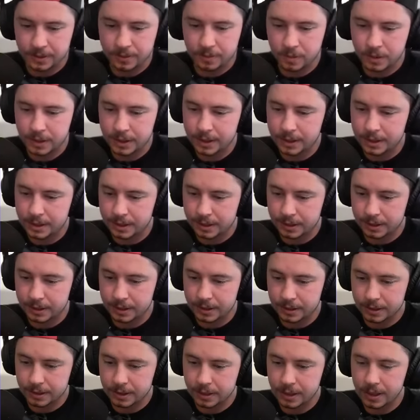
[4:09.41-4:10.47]
What
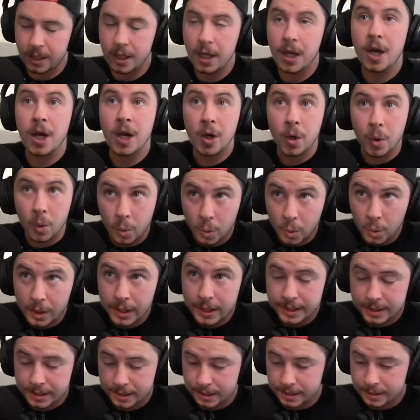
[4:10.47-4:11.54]
the?
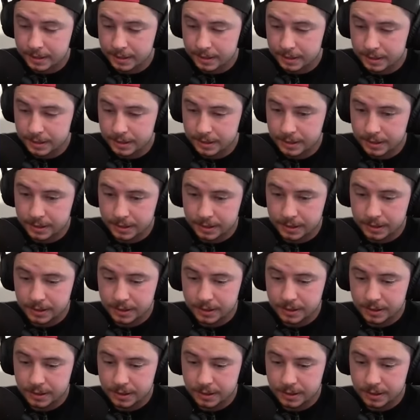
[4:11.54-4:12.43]
What the?